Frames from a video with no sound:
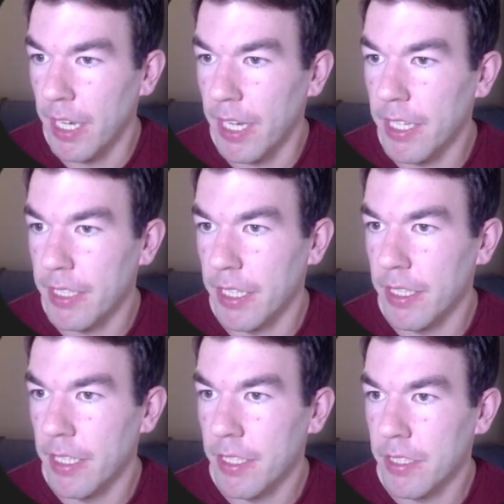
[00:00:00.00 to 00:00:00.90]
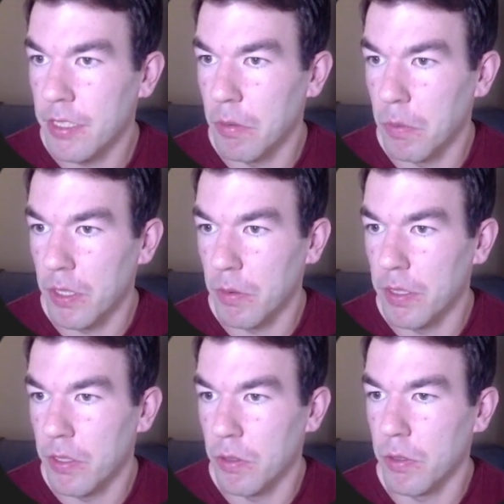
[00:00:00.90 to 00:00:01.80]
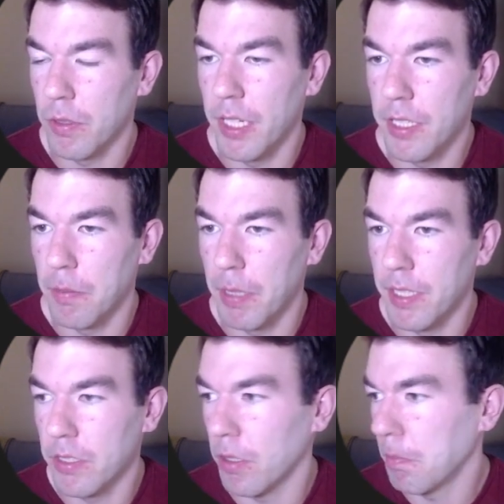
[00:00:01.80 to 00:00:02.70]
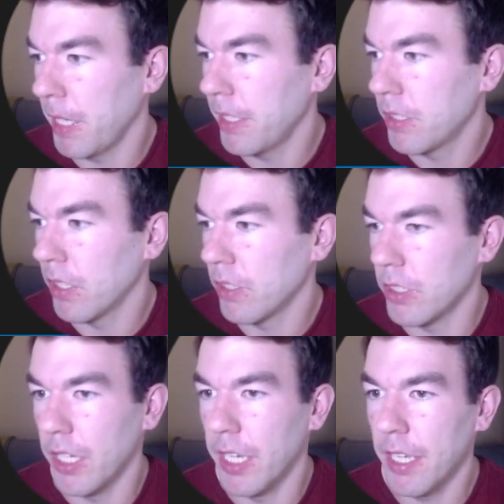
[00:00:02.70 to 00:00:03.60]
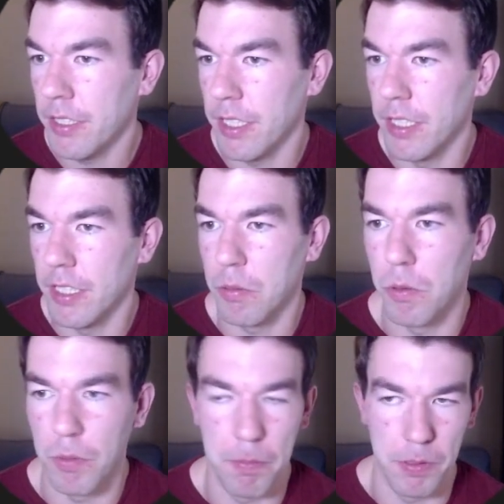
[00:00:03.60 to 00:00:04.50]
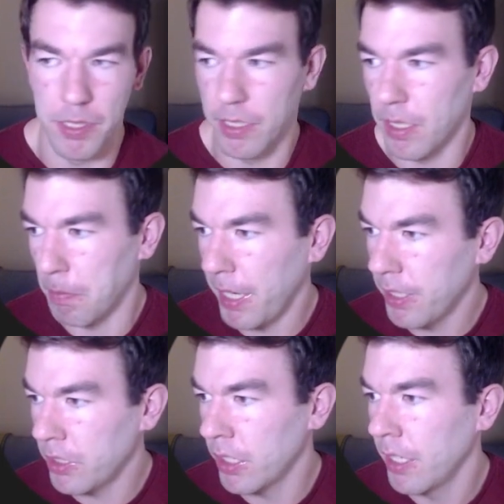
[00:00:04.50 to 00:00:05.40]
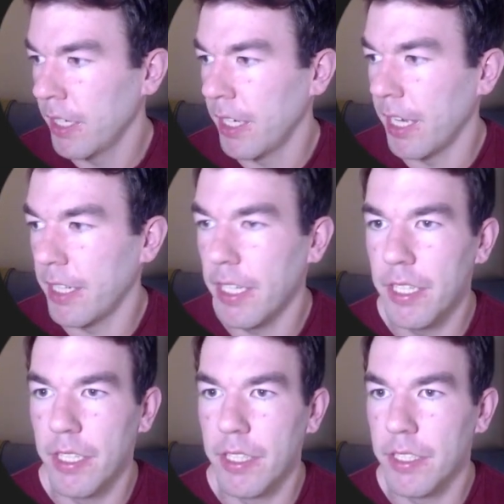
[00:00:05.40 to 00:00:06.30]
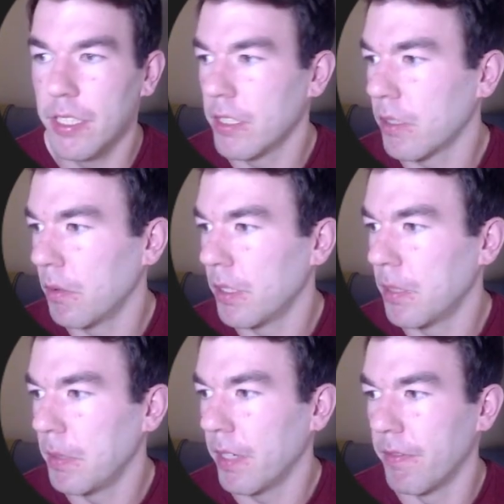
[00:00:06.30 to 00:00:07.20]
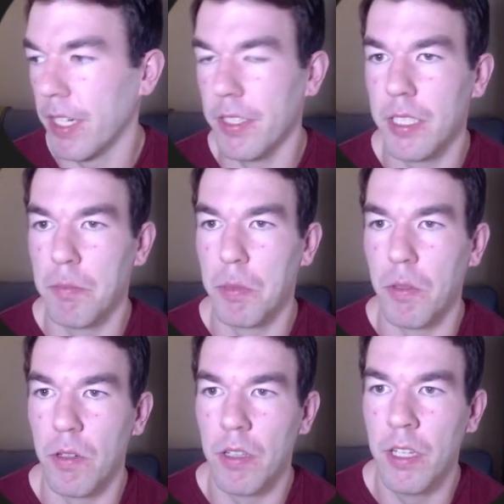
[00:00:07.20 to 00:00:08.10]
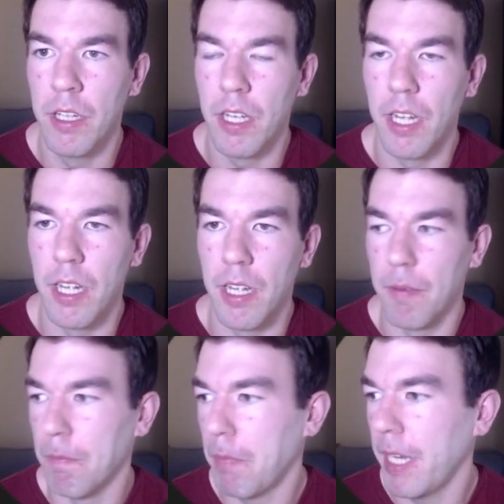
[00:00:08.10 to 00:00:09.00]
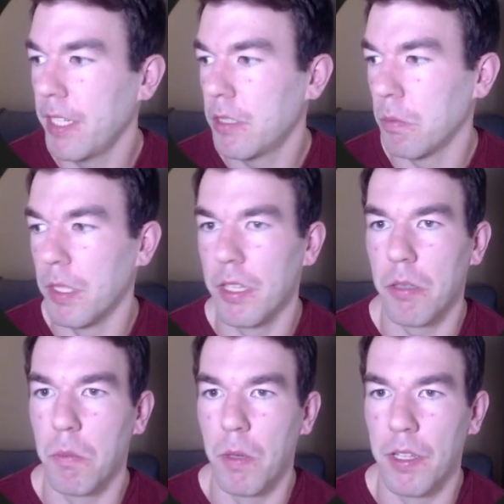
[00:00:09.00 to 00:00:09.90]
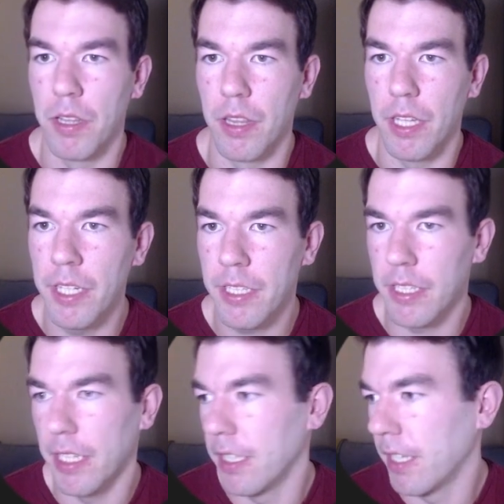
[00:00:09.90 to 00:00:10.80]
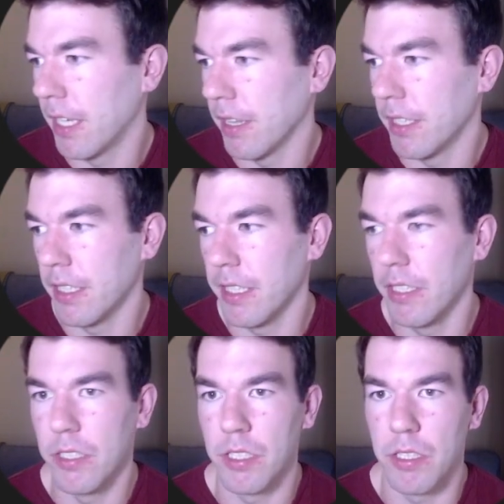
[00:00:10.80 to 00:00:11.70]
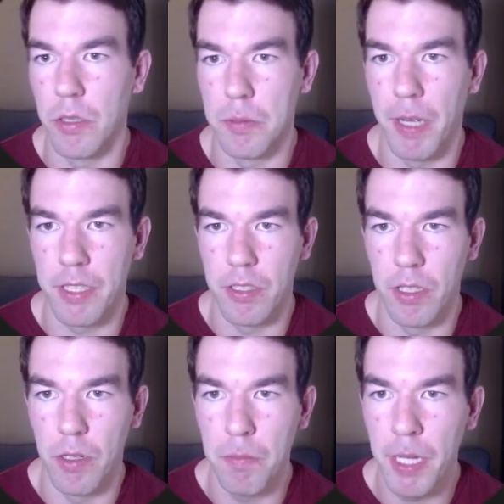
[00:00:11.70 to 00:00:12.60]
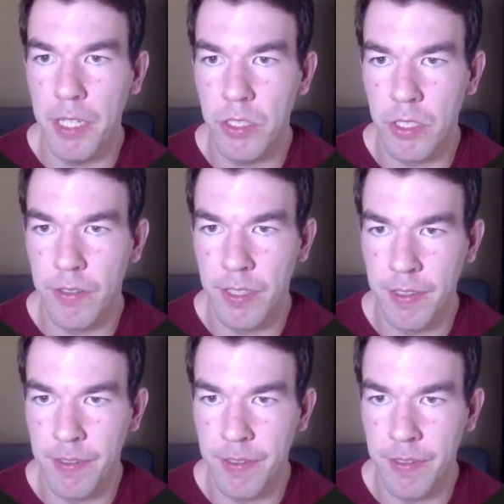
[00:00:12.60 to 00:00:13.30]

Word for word: And in this, we're going to create a page called page.js, and this will represent a page. And then this is going to be a very simple page with one link, and that link just goes back to the home page.